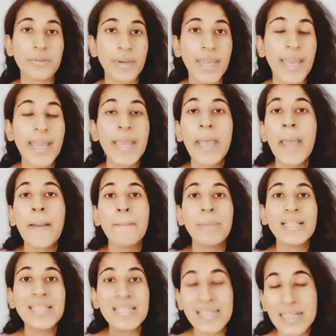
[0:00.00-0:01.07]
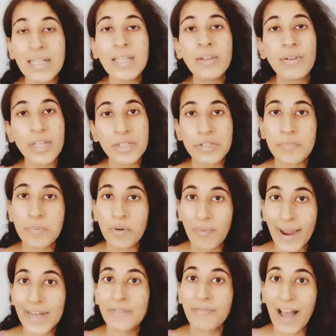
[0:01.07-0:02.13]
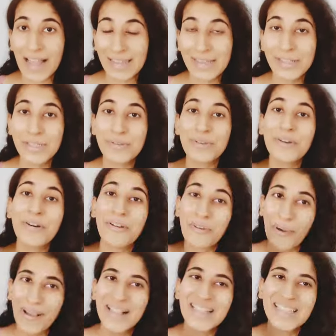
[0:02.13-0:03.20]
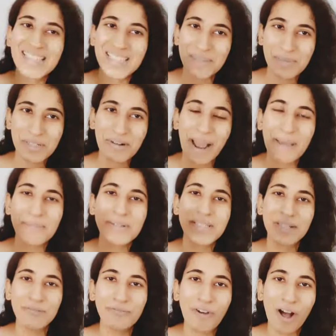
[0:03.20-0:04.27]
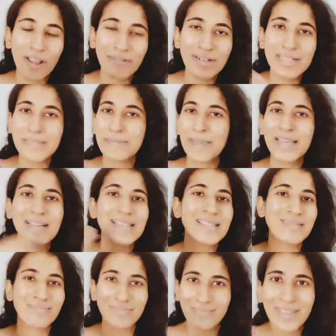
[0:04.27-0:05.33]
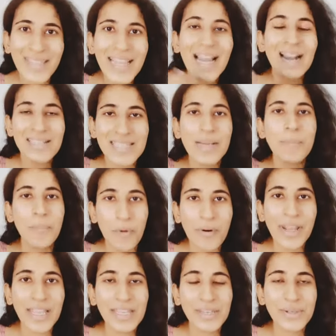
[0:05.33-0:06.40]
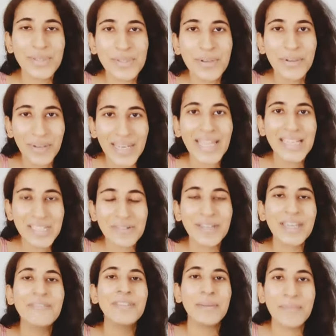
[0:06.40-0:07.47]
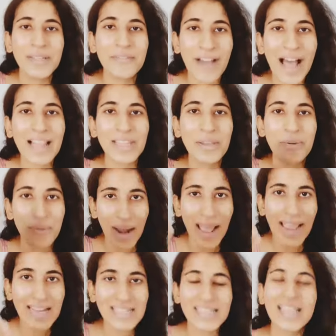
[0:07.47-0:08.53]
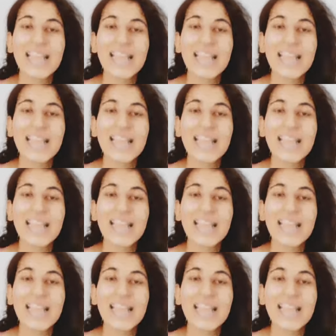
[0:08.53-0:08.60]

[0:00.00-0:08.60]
Okay, but still you need to provide value to your loyal subscribers and followers because they are supporting you, so you need to give them the value, right?